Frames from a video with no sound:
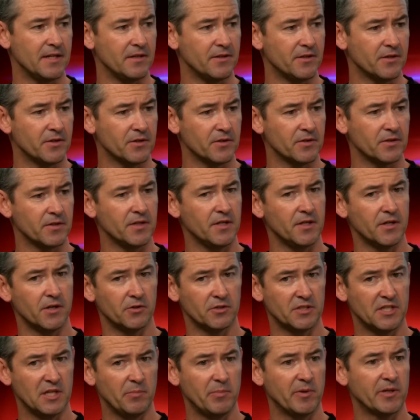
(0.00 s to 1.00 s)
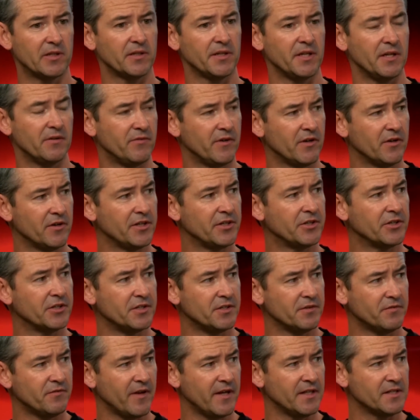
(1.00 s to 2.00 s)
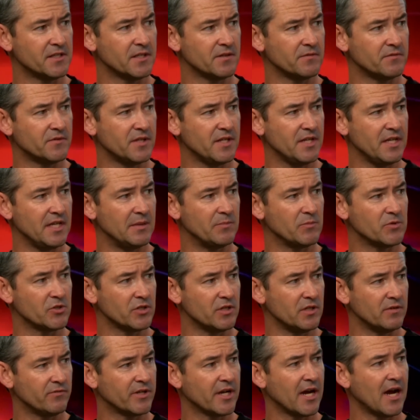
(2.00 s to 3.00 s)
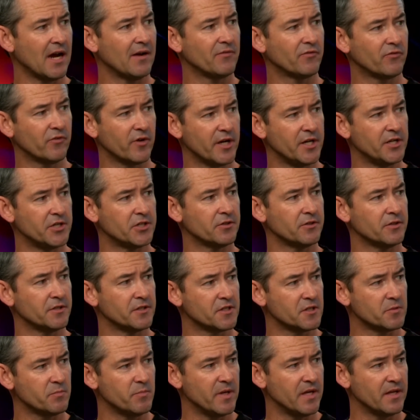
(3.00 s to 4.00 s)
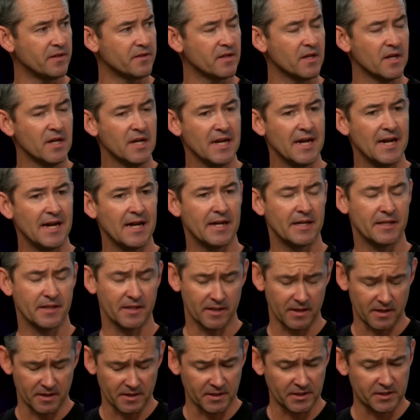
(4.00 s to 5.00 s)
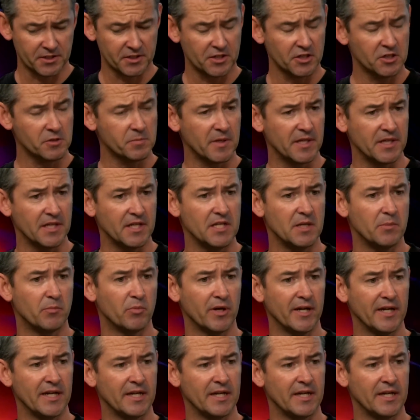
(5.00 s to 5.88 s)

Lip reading: They're, typically a very good defensive team. So you've got Frazier and Smith, and then you bring